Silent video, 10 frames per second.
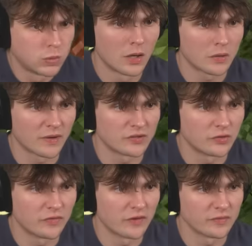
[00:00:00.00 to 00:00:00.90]
I ran too
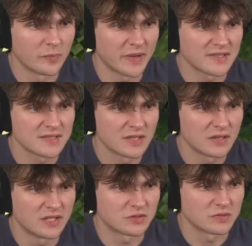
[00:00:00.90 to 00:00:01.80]
far from the base.
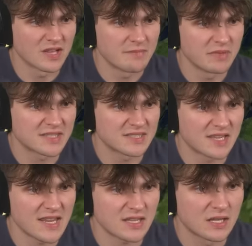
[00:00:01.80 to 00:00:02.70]
This was a
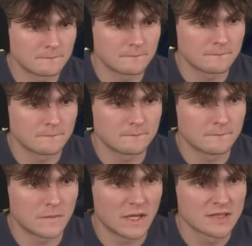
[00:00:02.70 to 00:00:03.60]
mistake.
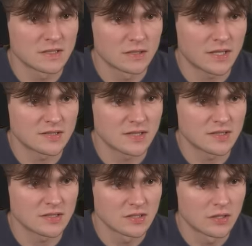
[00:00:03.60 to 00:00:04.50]
Yes, yes, yes,
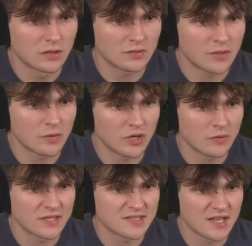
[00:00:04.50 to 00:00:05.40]
yes. Okay, we're going
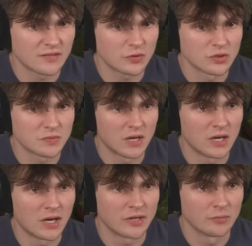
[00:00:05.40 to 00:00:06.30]
insane. Of course we are.
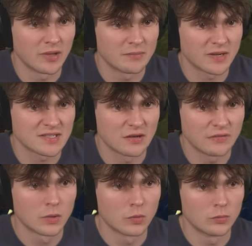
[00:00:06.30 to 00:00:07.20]
I don't blame myself.
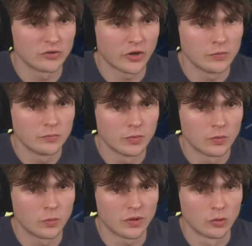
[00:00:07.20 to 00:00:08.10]
Almost home.
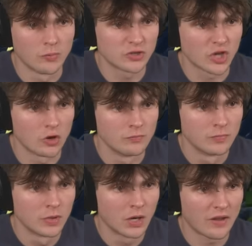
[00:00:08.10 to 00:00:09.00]
We're almost home.
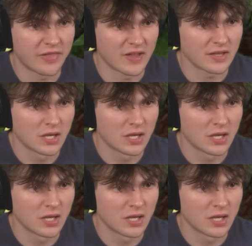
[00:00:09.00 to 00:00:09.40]
I think.